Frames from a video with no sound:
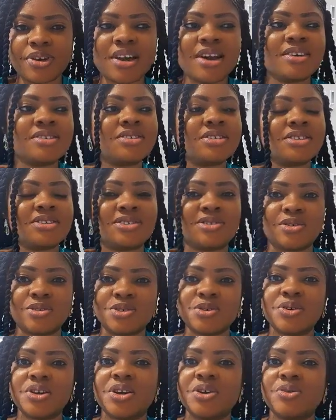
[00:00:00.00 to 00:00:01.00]
Yes, it's
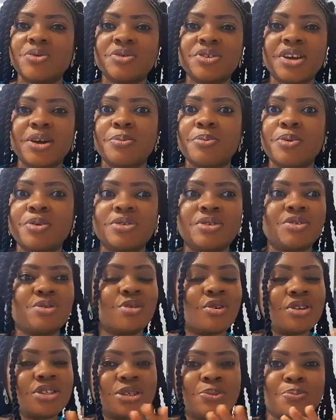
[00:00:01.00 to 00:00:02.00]
also included, but
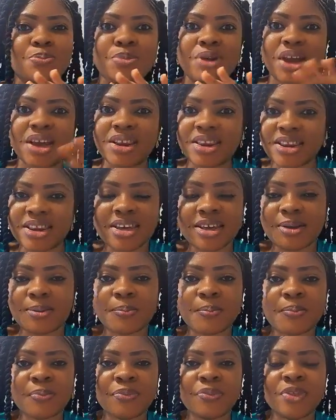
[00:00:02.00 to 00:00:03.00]
not mainly
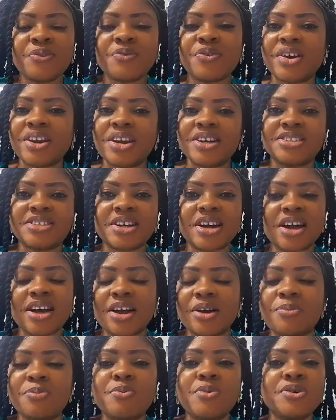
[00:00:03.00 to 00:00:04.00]
financial
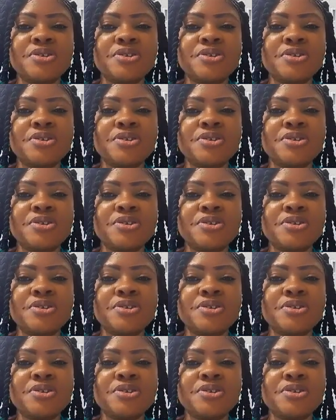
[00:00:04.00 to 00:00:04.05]
help.